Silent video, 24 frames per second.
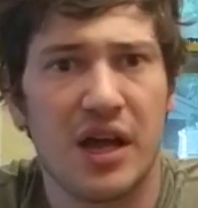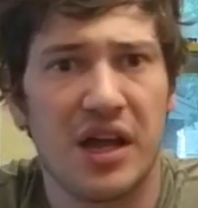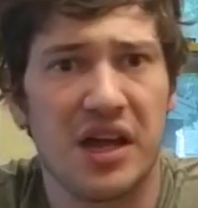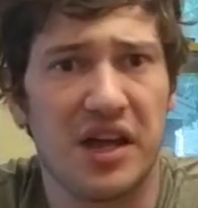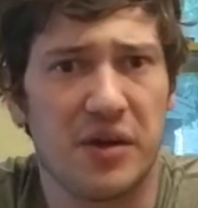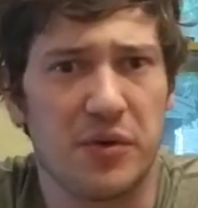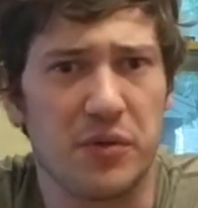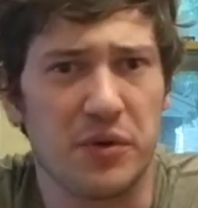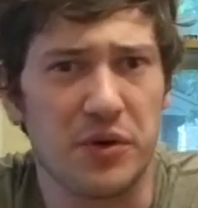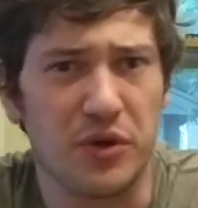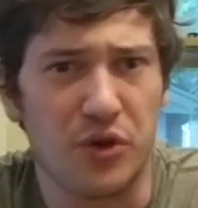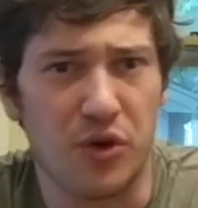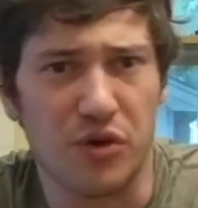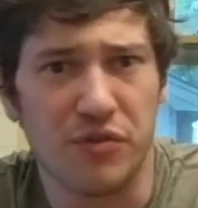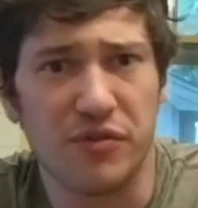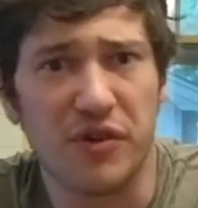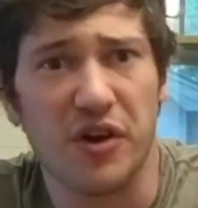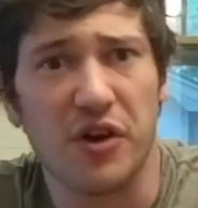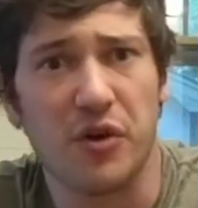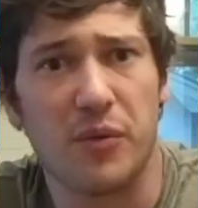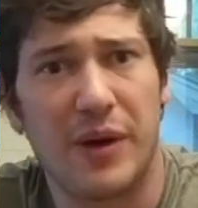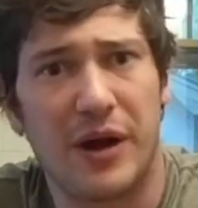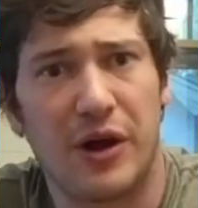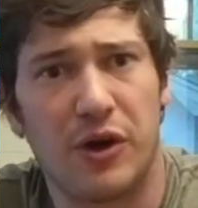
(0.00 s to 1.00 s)
It would go
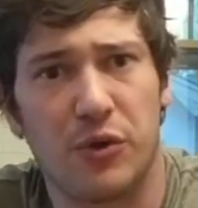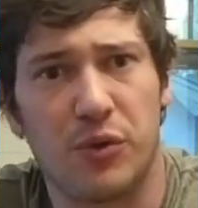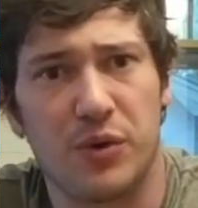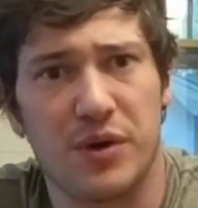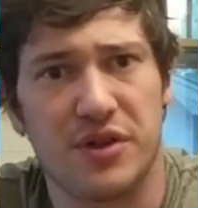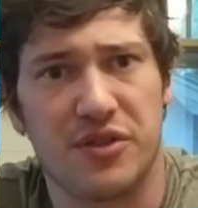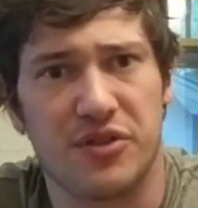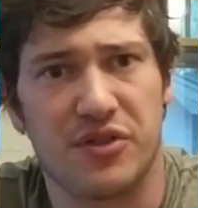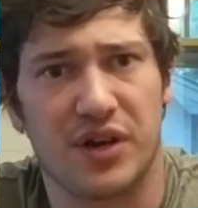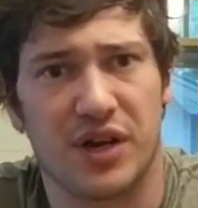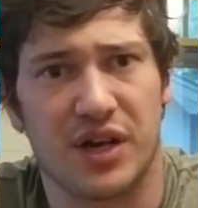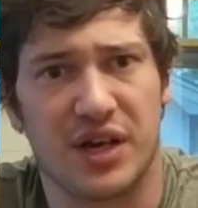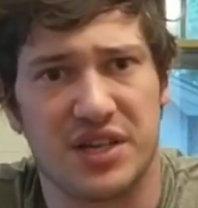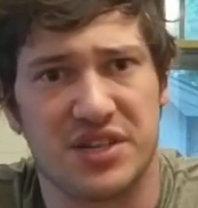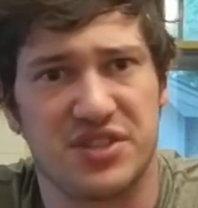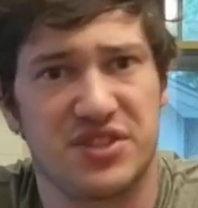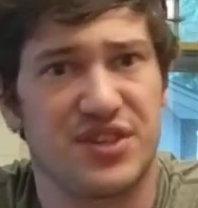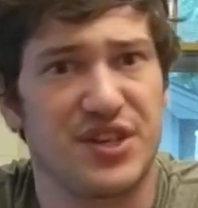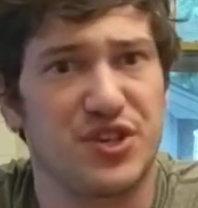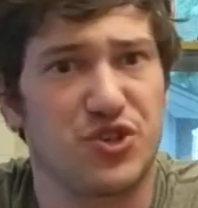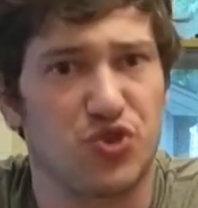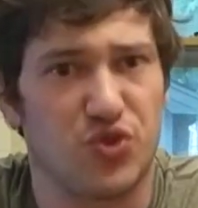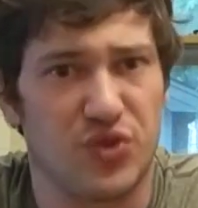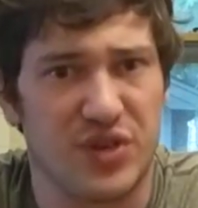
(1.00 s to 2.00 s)
very well with
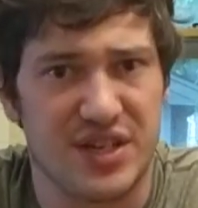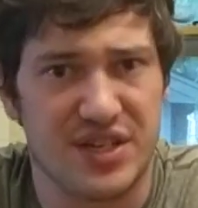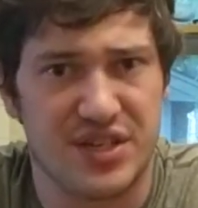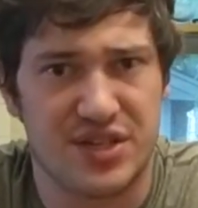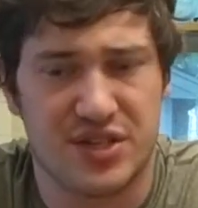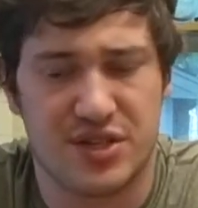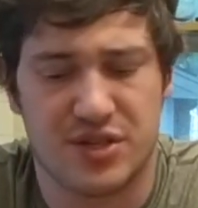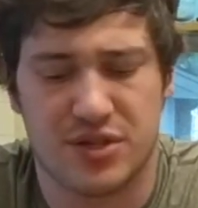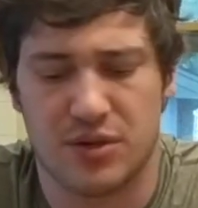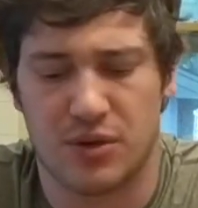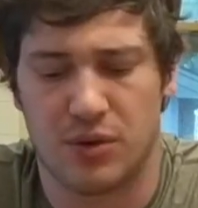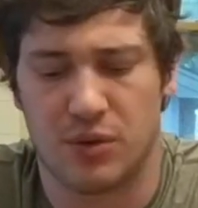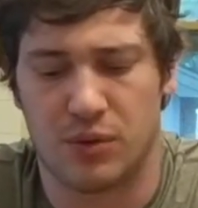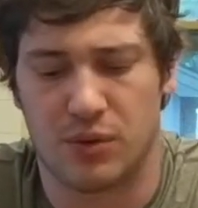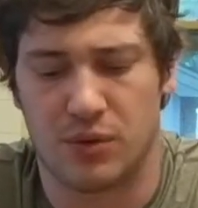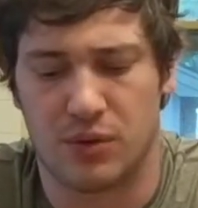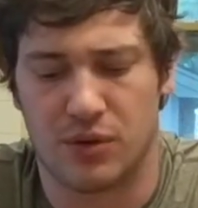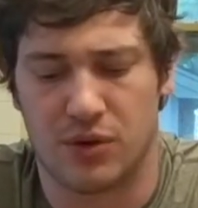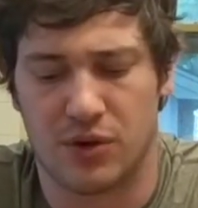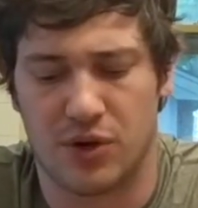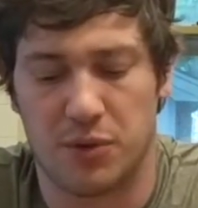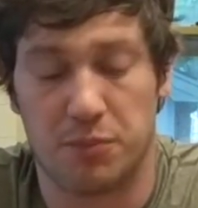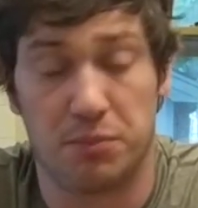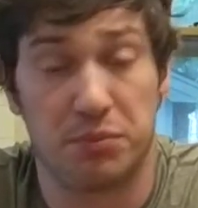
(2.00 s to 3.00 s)
citrus
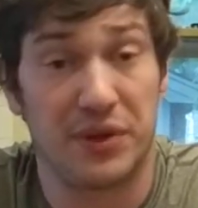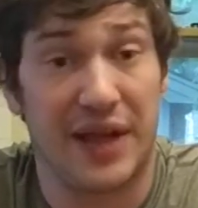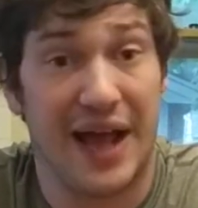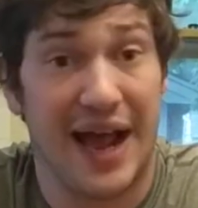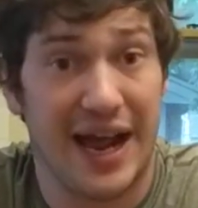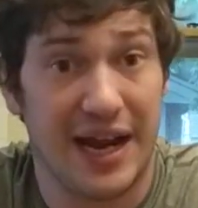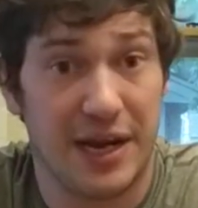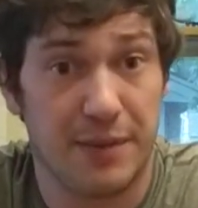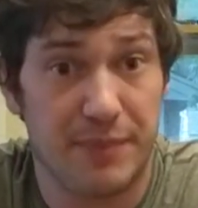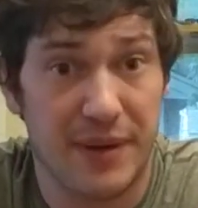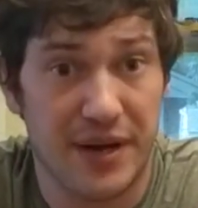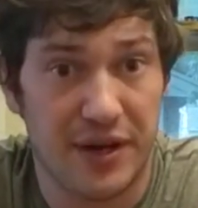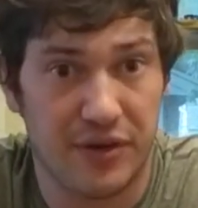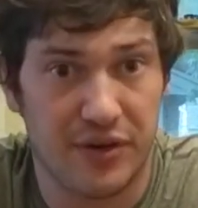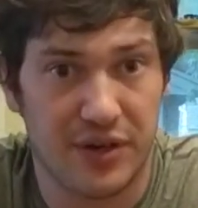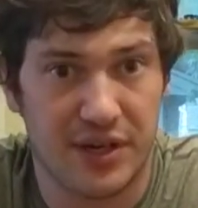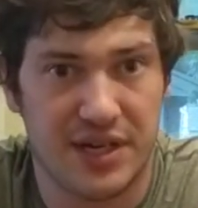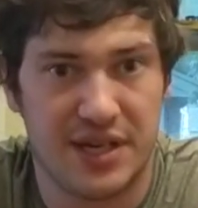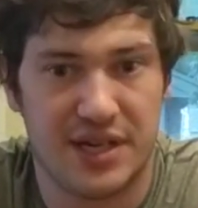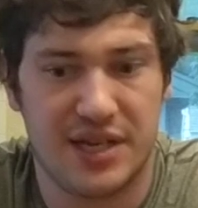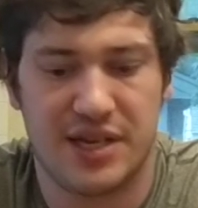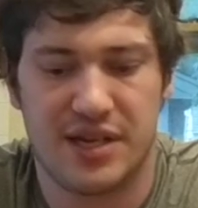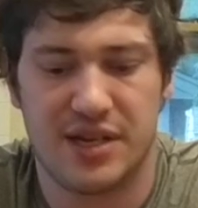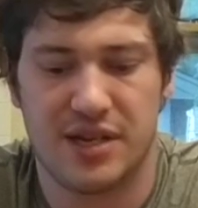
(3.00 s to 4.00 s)
or
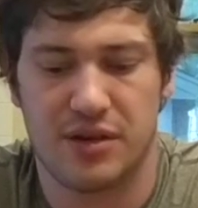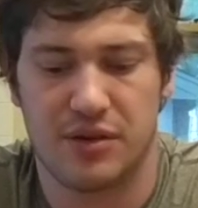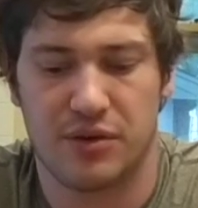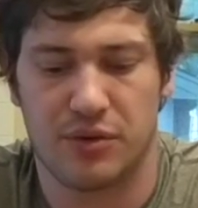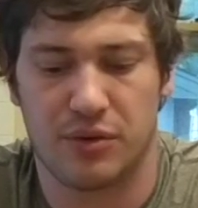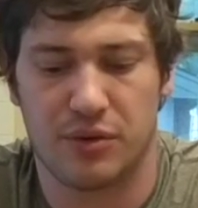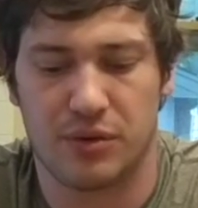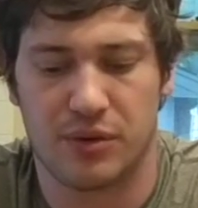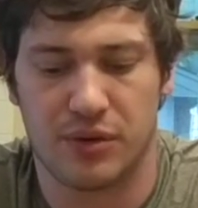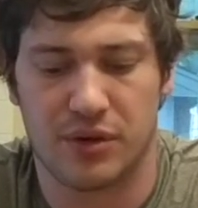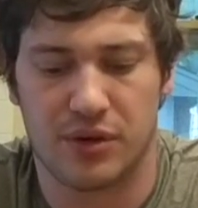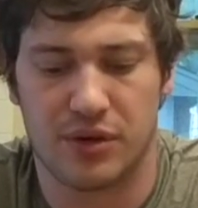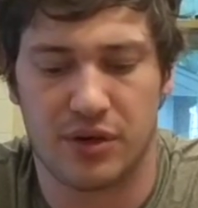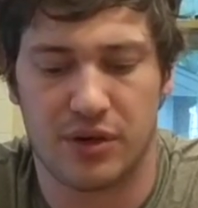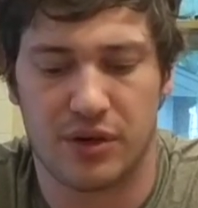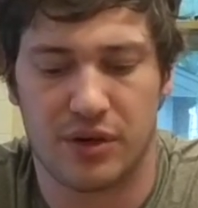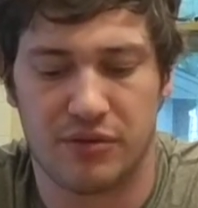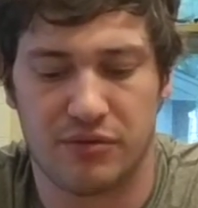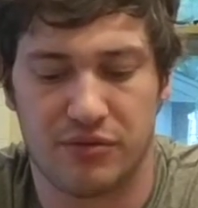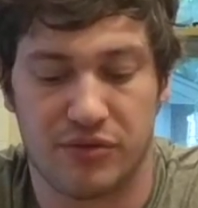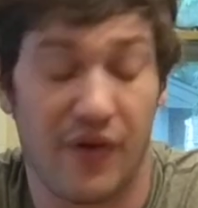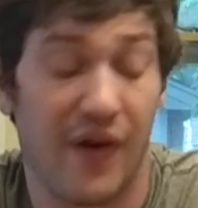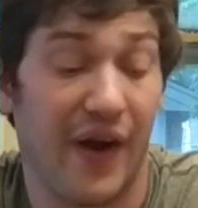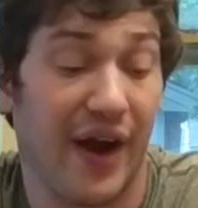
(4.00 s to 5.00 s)
blackberry or a
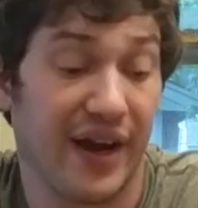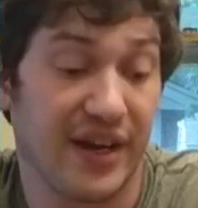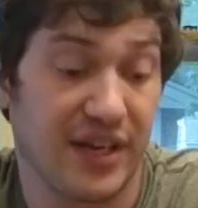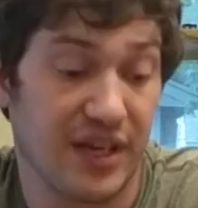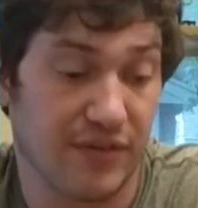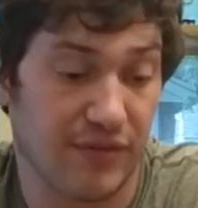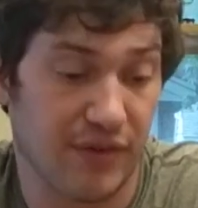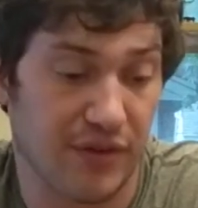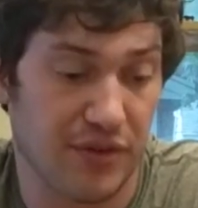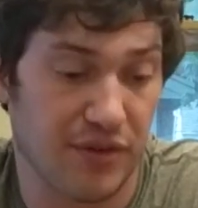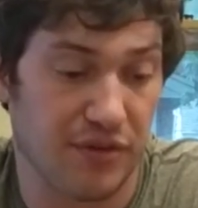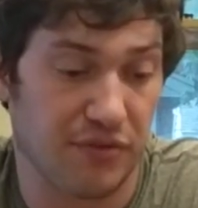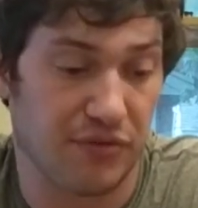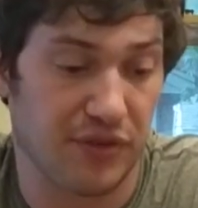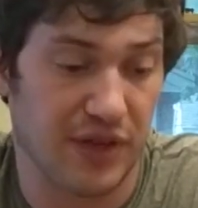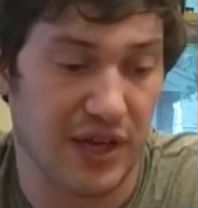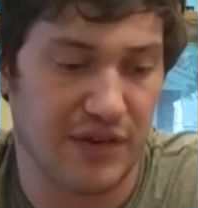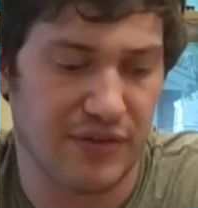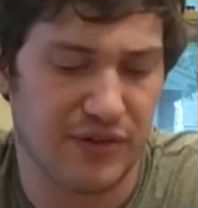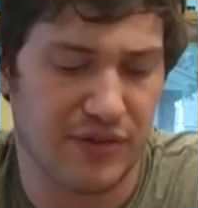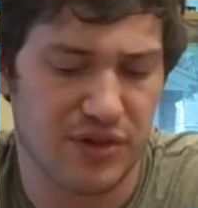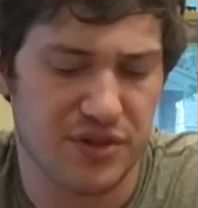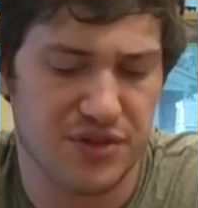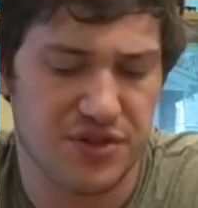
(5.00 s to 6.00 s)
variety of other
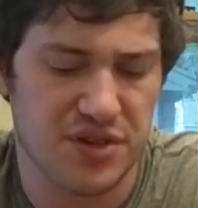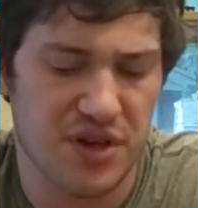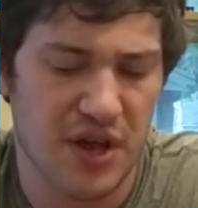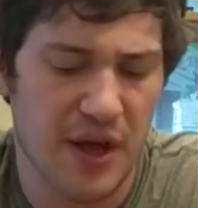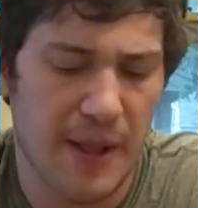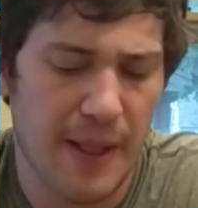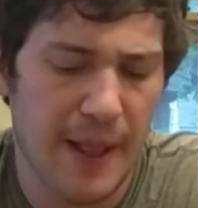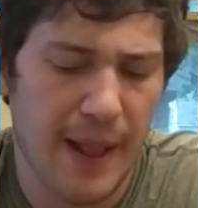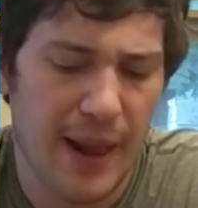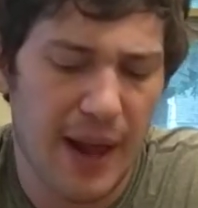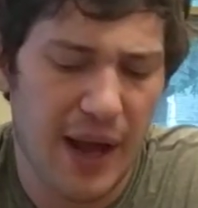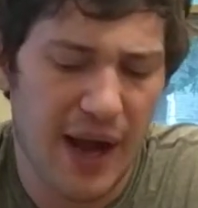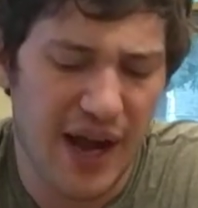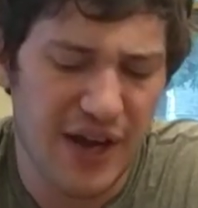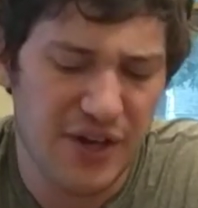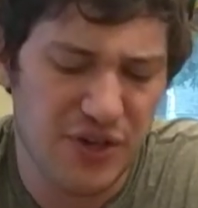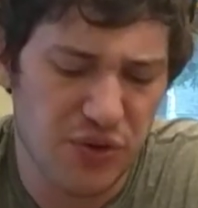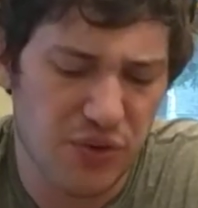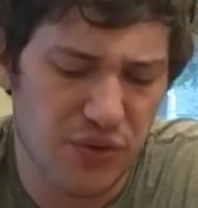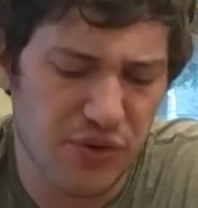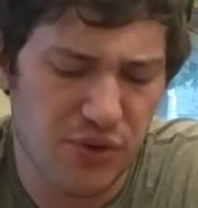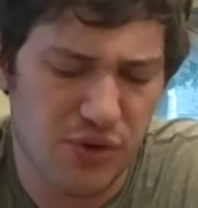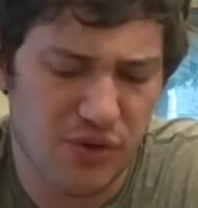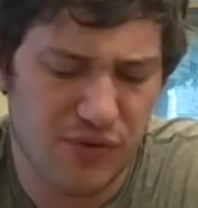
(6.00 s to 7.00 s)
flavors. I
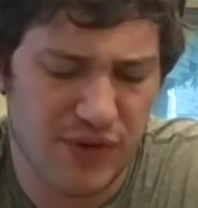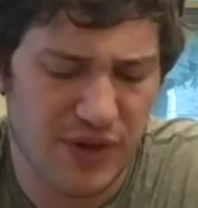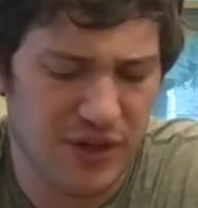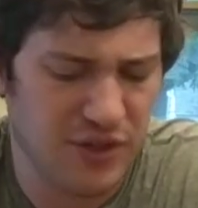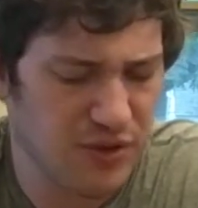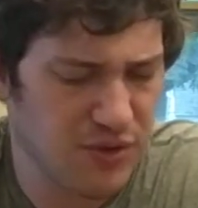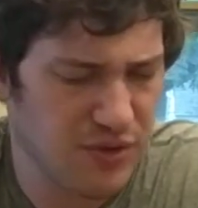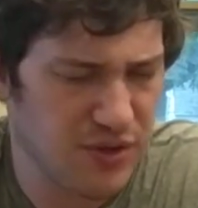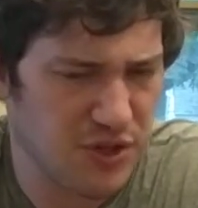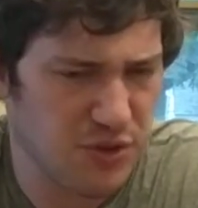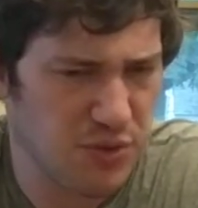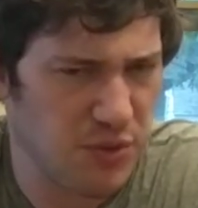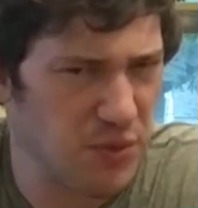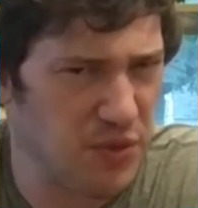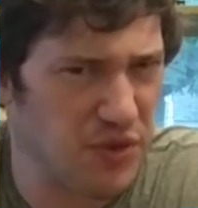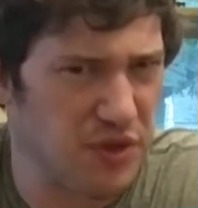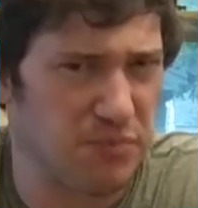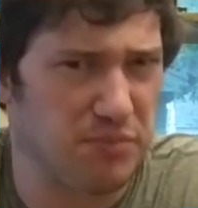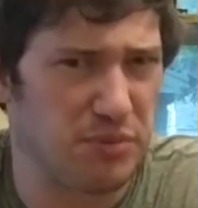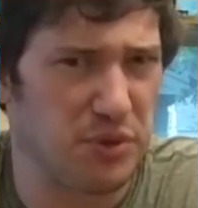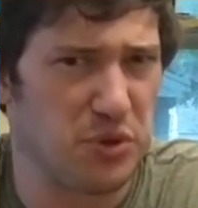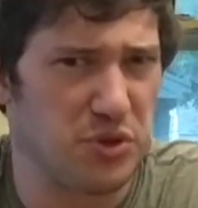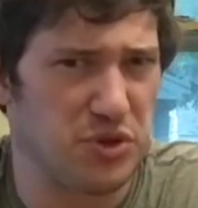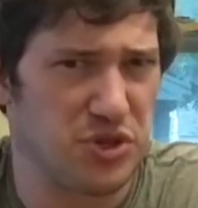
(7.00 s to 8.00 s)
don't know if I'd do this one with a
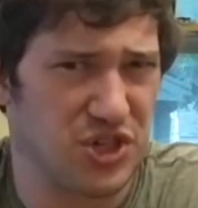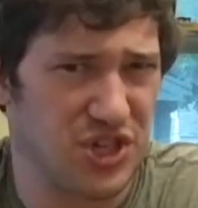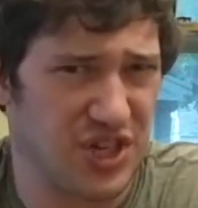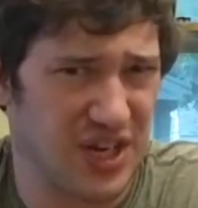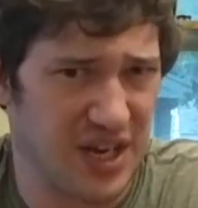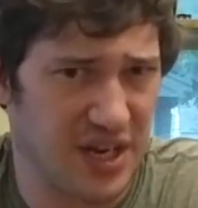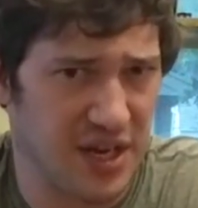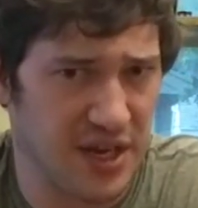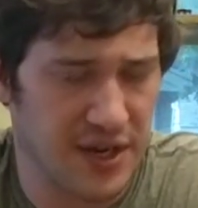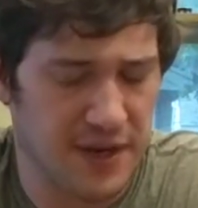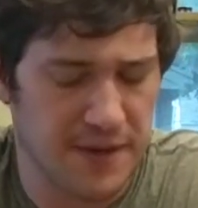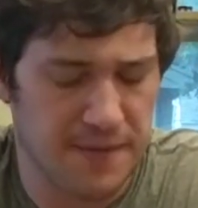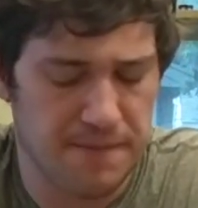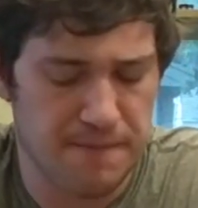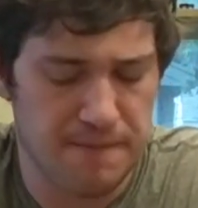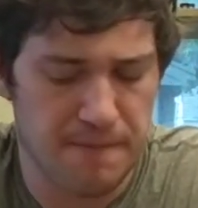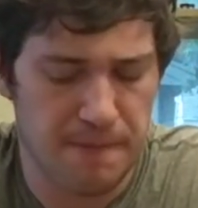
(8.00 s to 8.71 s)
boucher.